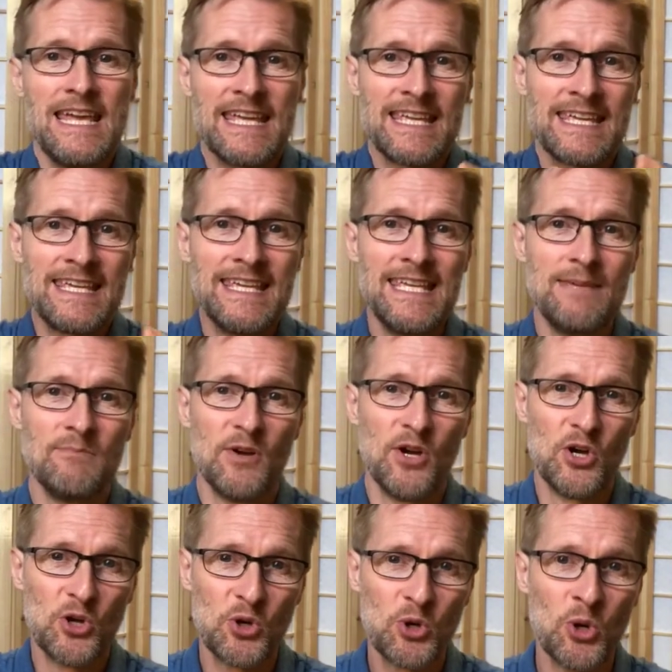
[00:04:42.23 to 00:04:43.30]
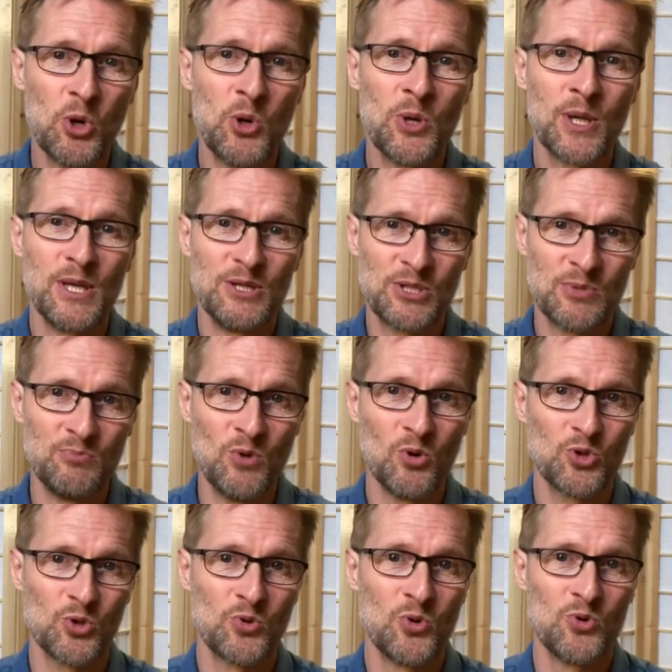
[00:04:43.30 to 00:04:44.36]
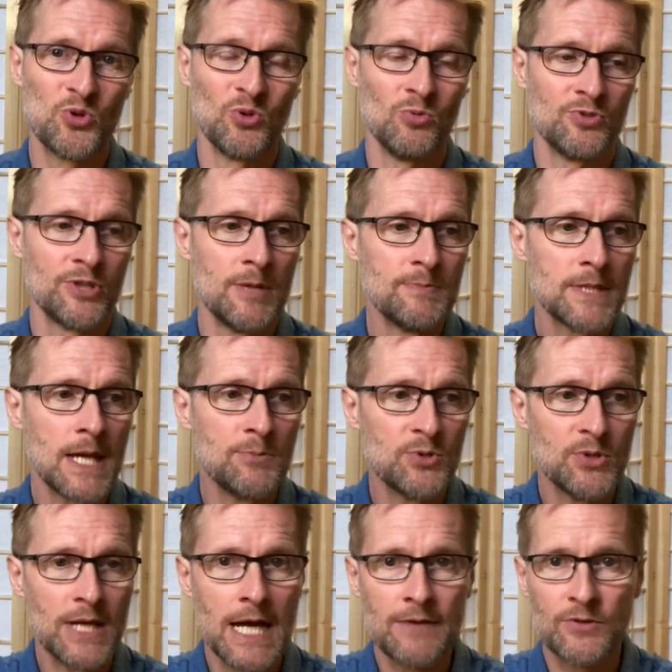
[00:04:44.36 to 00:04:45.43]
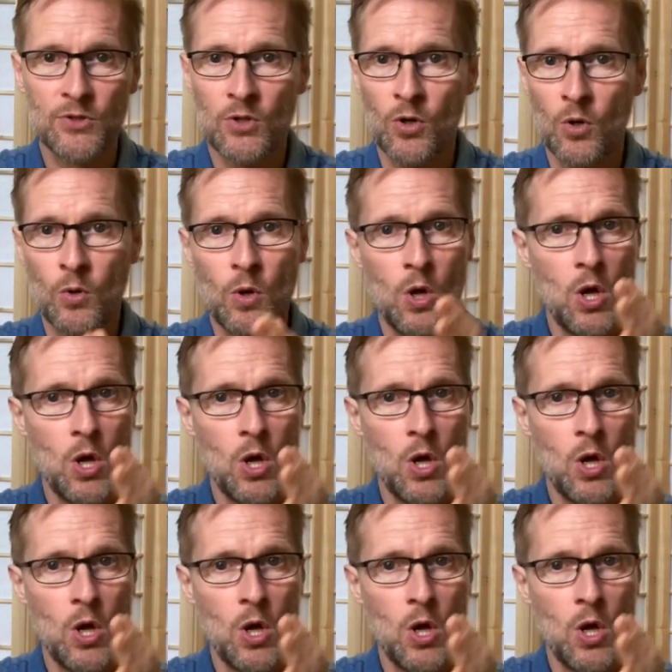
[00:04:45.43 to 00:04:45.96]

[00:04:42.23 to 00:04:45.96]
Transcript: Keep going is the most crucial. Sometimes you have to go,